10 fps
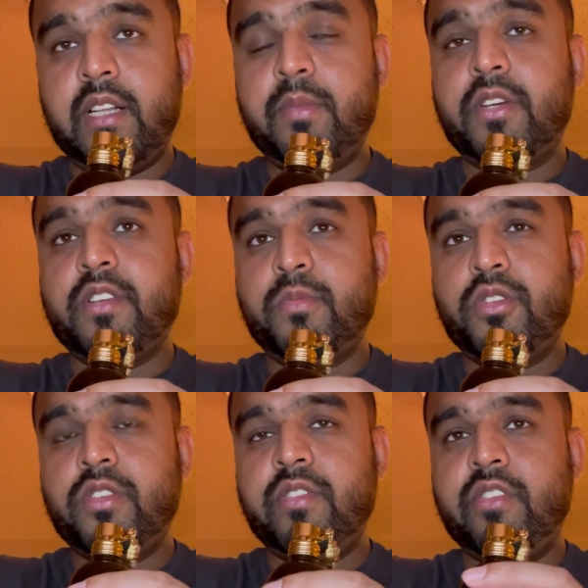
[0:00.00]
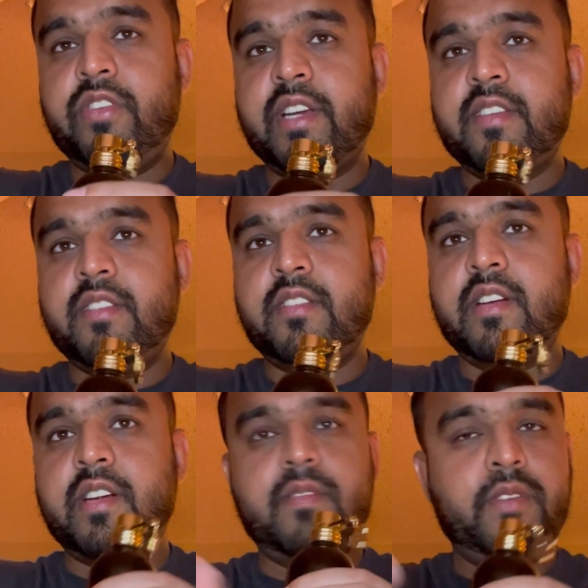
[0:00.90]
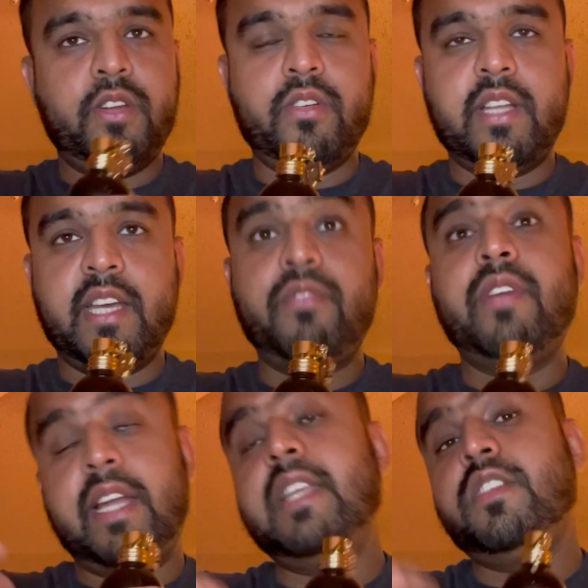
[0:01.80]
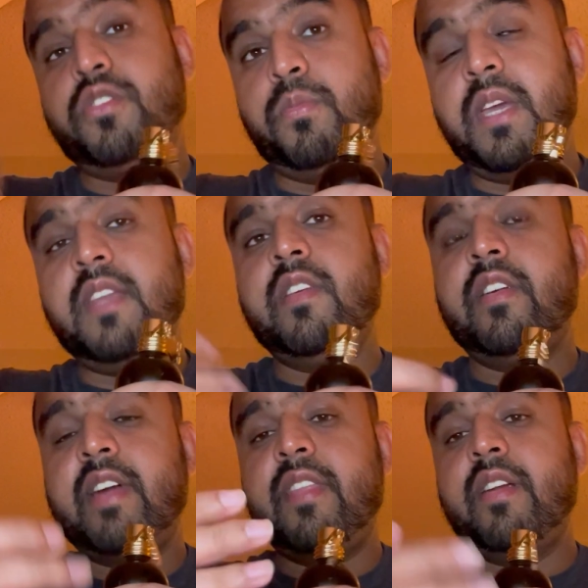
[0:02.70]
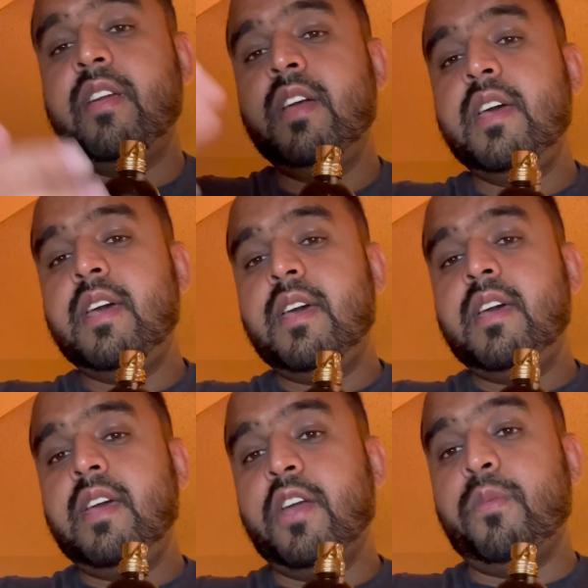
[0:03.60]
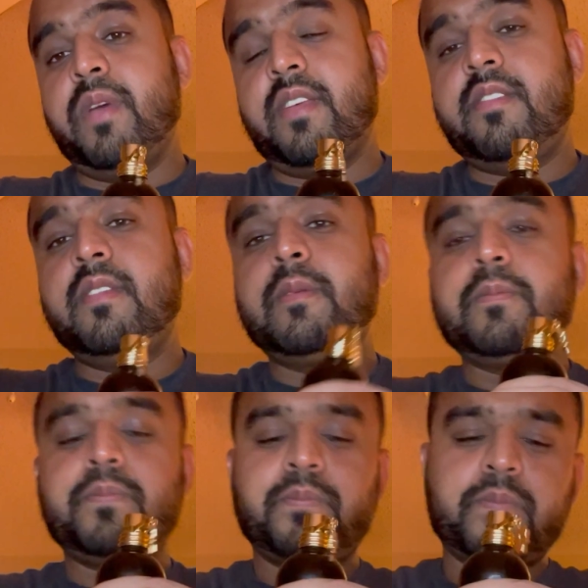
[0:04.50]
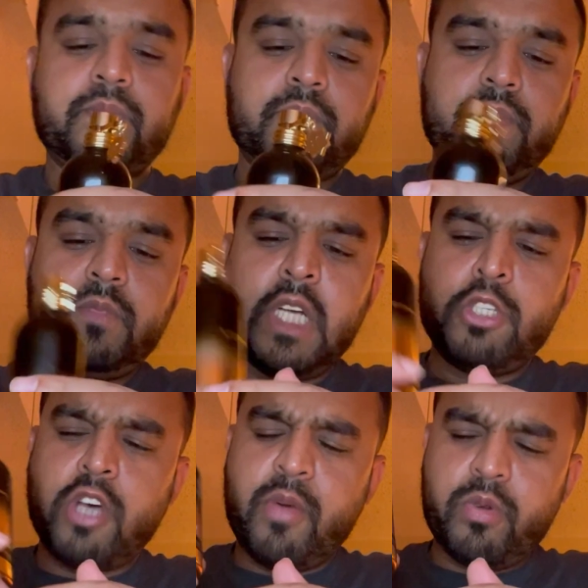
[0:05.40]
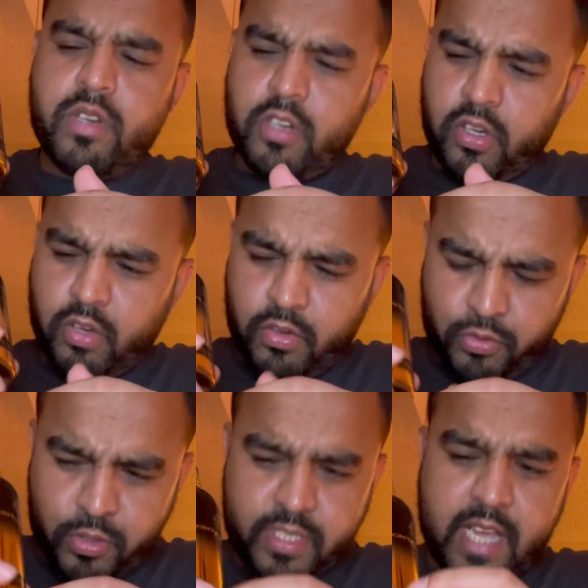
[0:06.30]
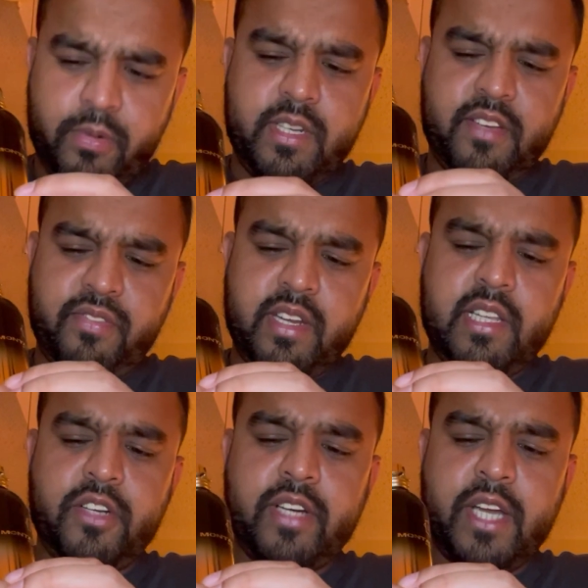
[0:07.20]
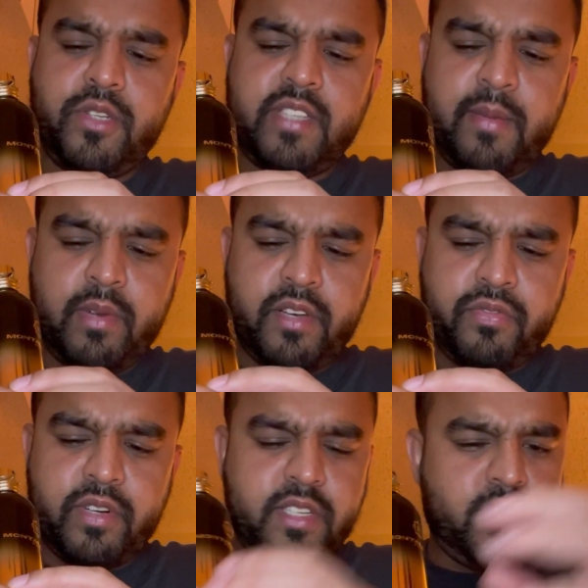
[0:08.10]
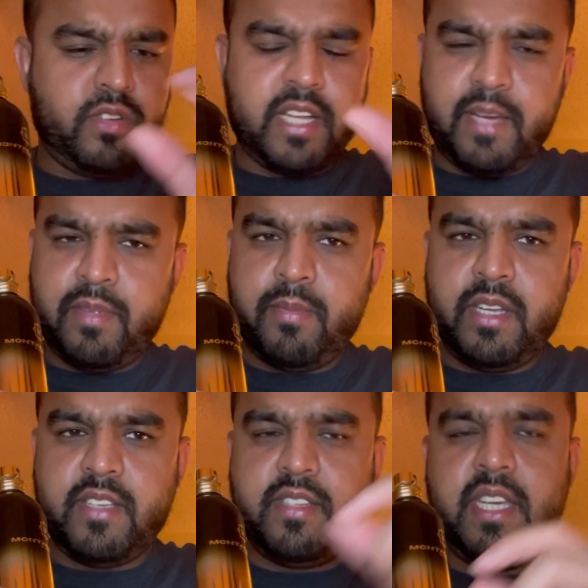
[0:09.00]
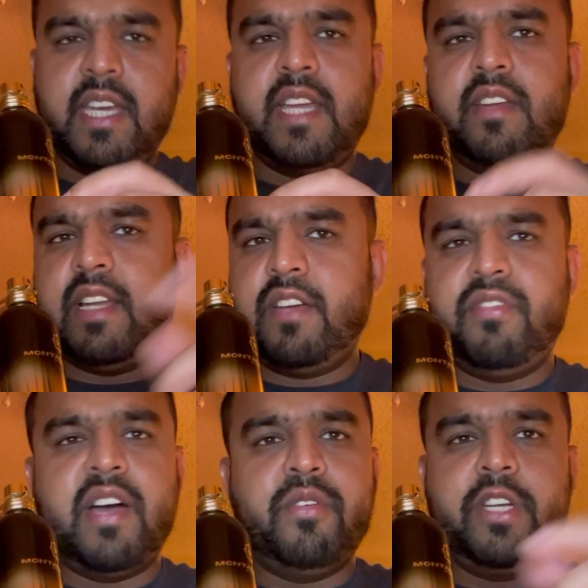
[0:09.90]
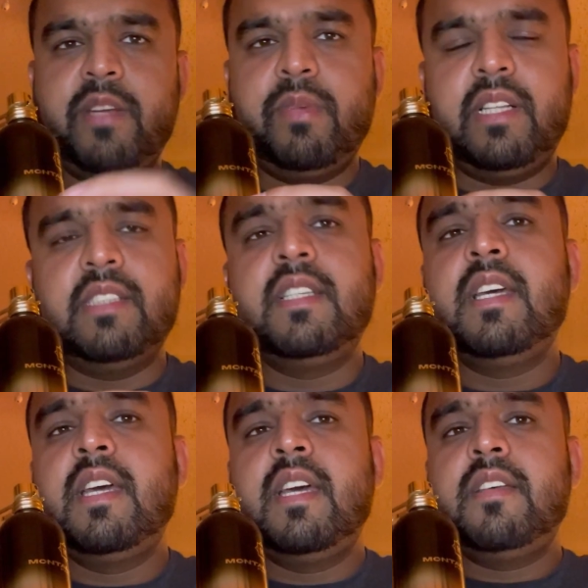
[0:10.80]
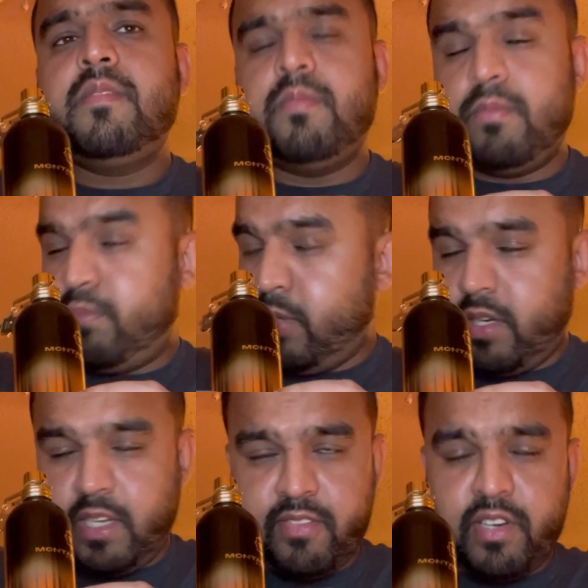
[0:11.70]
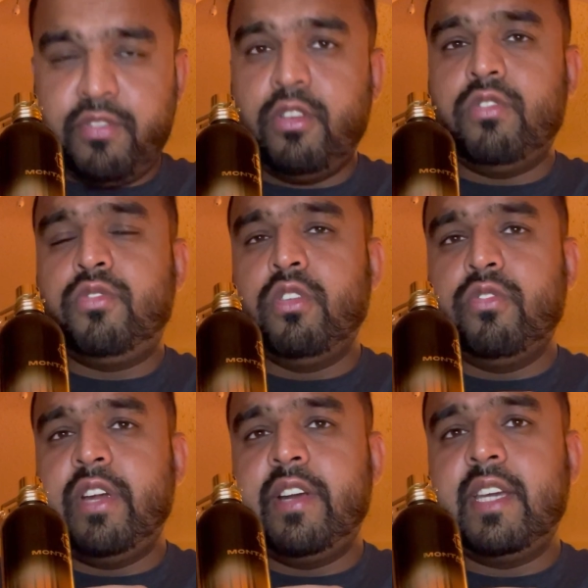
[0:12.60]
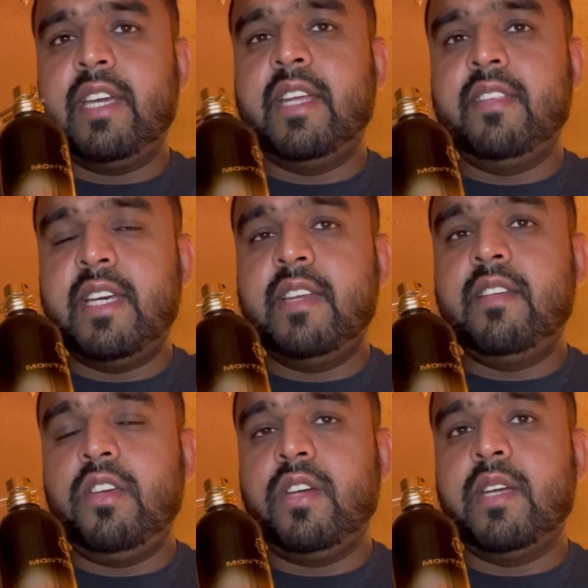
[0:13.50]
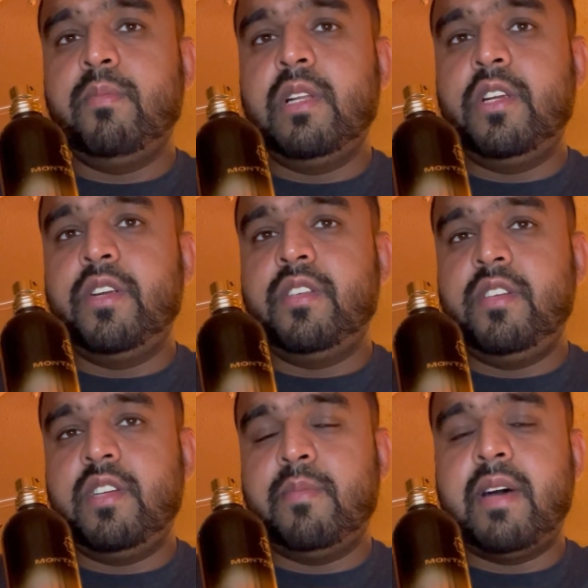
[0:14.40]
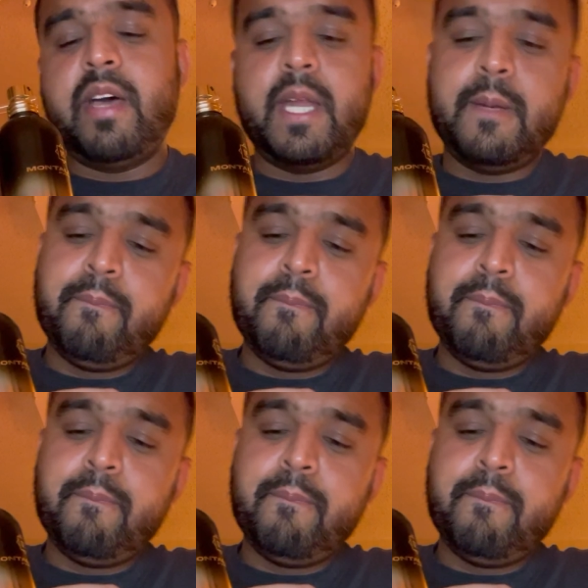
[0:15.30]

because most of their fragrances are, you know, like, at least to me, they're rather hit or miss. So I would, of course, I would definitely try to sample it first, you know, like maybe just decant it like 5 or 10 mils, give it a full wearing, and then you can build your decision about it.